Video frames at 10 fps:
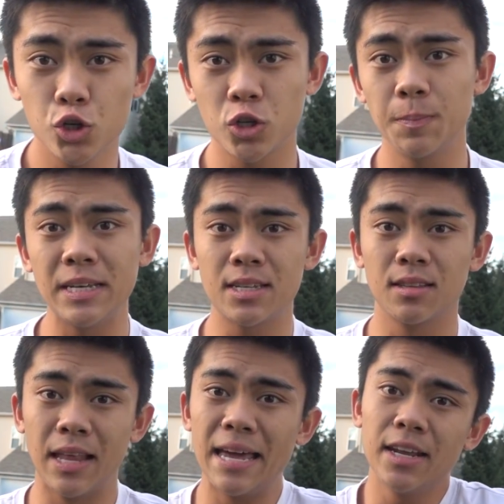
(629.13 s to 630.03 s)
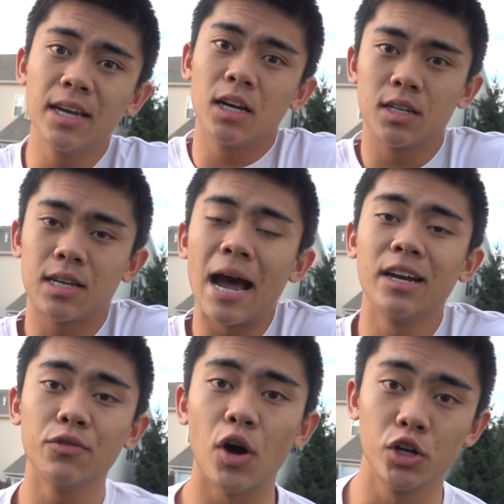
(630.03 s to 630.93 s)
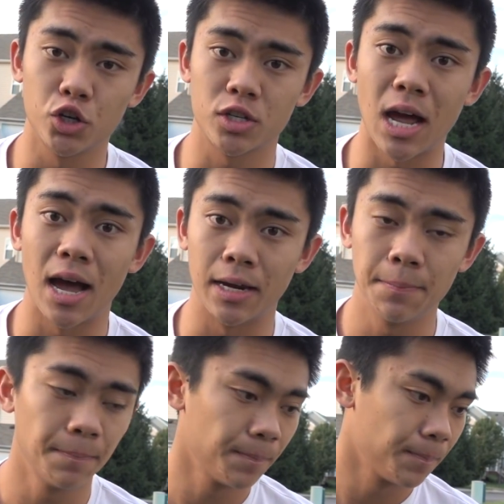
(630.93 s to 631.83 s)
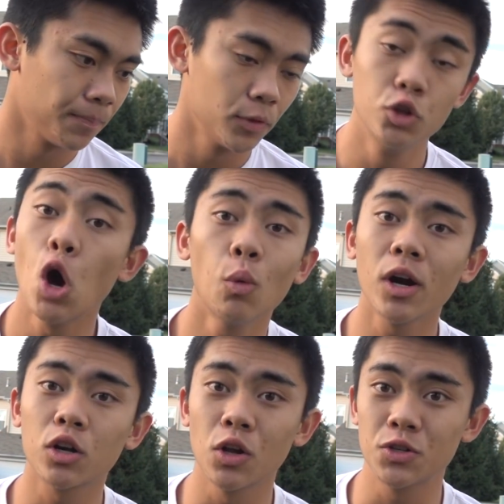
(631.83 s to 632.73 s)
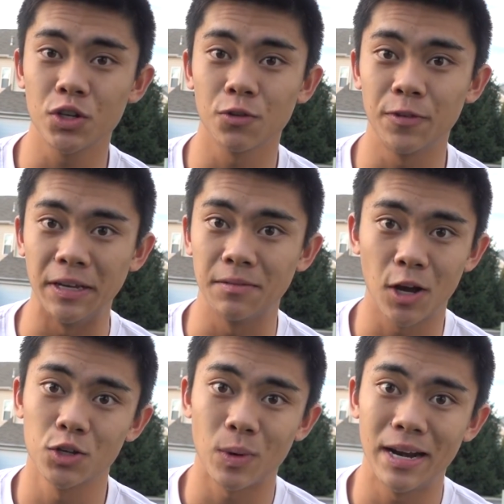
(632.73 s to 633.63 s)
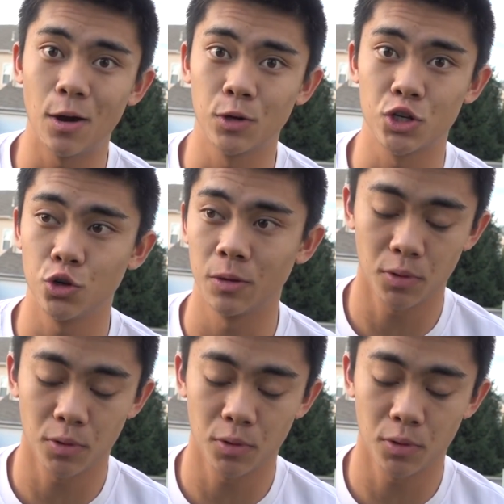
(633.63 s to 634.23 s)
should be landing kind of on your side. Nowhere close to your feet, because right now we're just doing